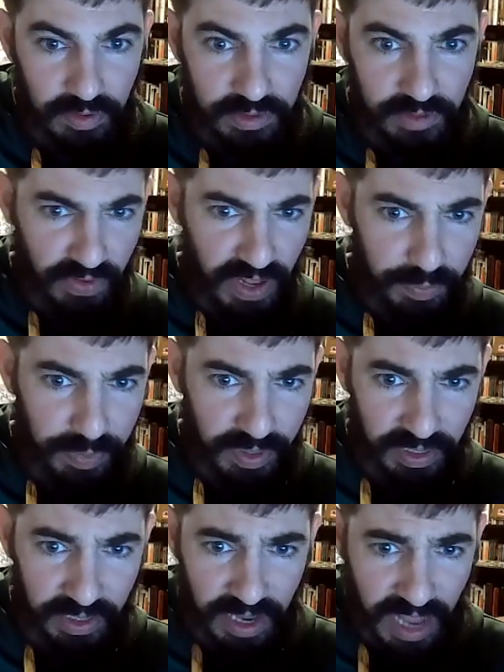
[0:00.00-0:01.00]

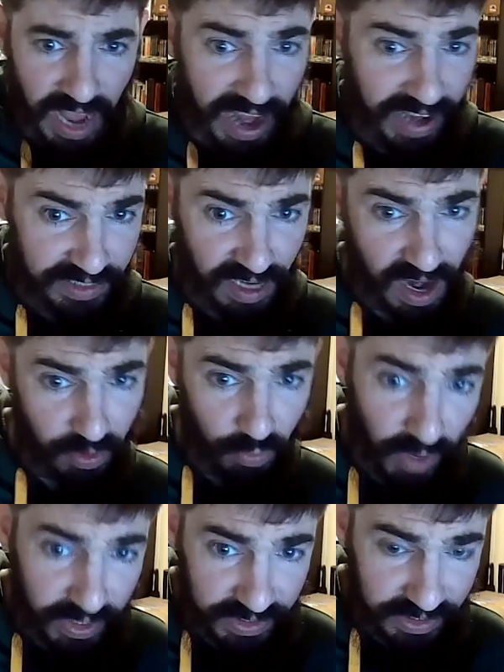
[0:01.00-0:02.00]
developing
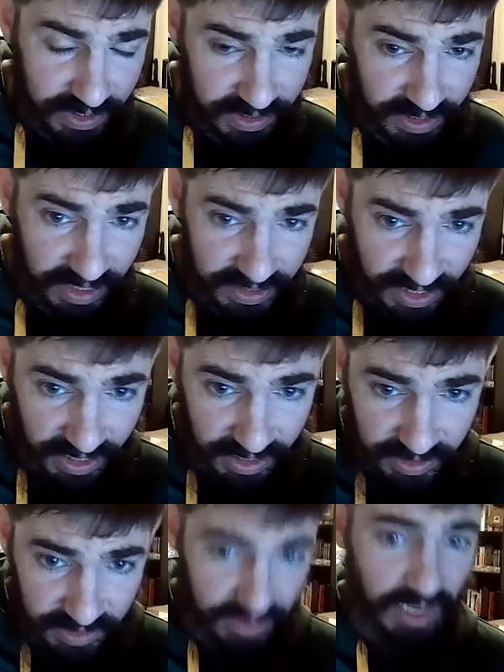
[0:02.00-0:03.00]
anti-racist
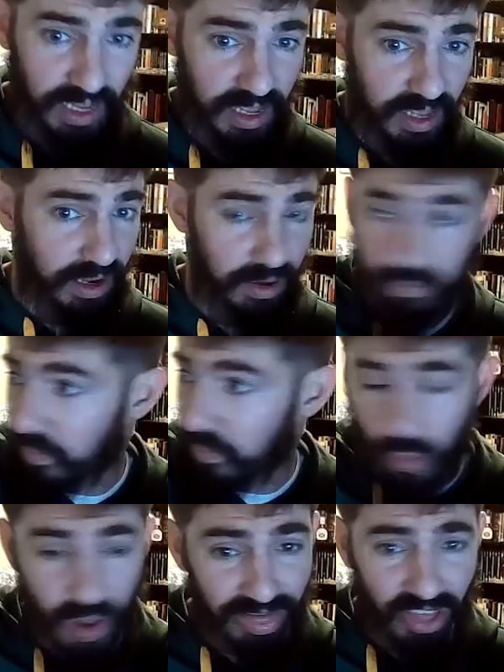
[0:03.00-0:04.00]
ideas and
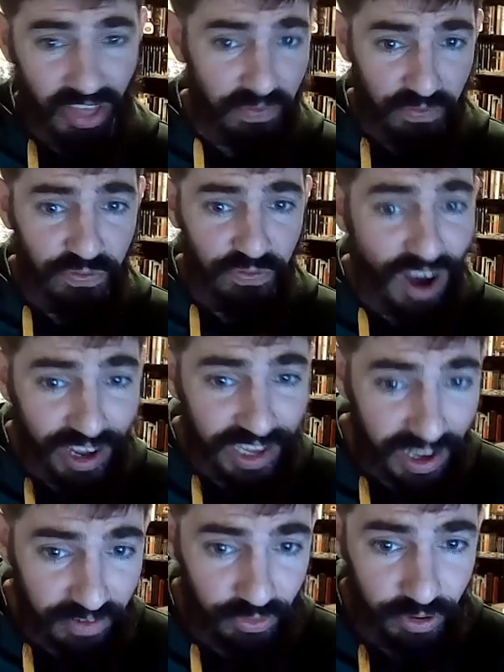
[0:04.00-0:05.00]
what the fuck
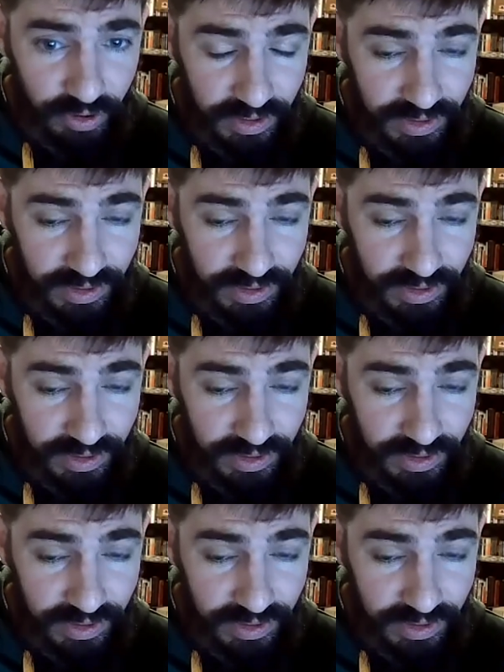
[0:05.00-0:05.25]
ever.